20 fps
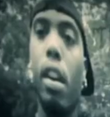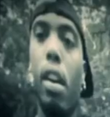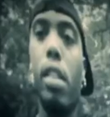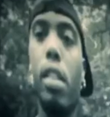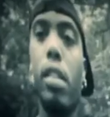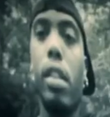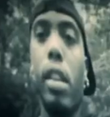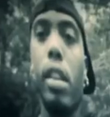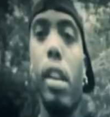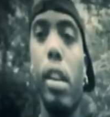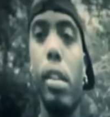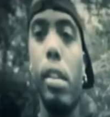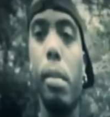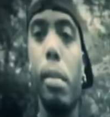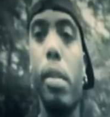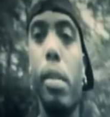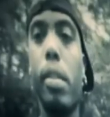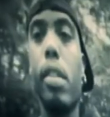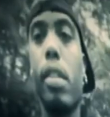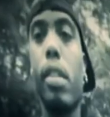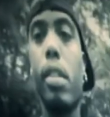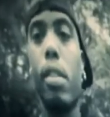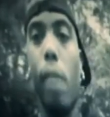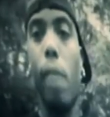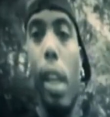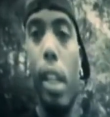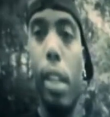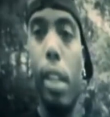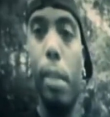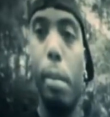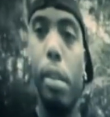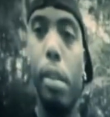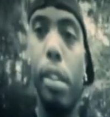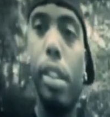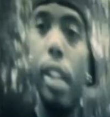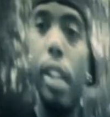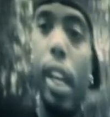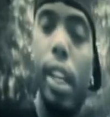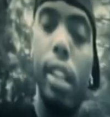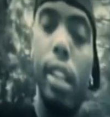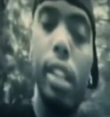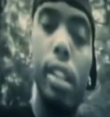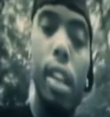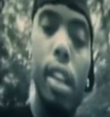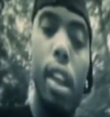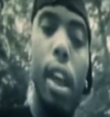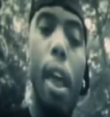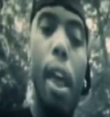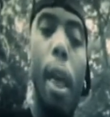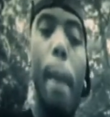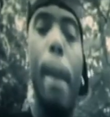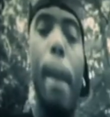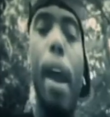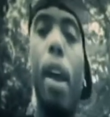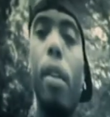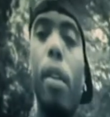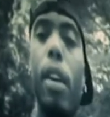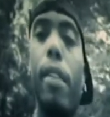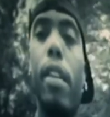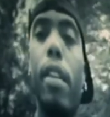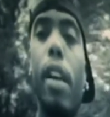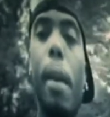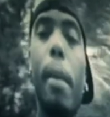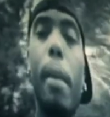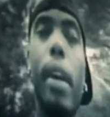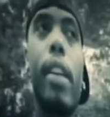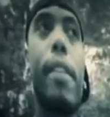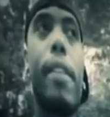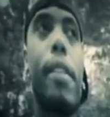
to launch his own satellite so he can see what's really out